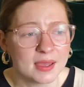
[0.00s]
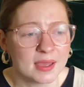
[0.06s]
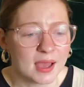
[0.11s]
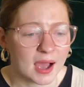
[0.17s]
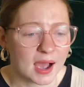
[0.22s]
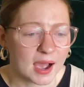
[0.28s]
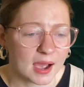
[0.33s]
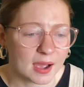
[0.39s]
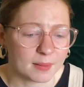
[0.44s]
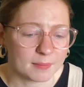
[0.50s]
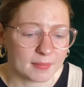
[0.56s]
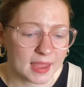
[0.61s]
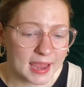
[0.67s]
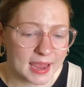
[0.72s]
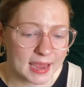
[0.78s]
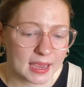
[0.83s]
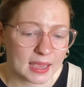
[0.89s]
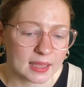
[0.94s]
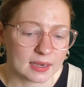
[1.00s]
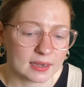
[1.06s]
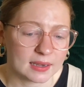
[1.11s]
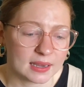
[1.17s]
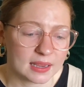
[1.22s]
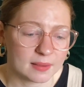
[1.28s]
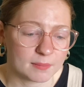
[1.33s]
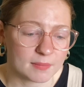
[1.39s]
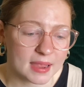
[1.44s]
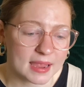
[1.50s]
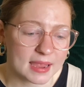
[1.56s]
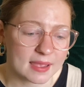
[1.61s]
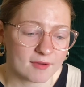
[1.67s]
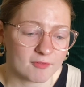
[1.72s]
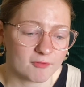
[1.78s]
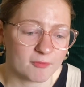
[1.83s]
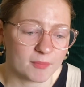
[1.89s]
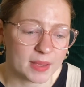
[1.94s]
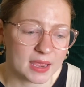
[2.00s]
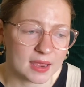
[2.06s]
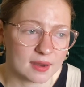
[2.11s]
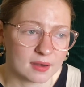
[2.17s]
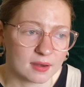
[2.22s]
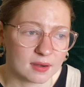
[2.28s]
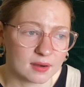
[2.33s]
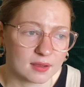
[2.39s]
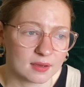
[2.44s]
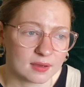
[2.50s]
and it may have been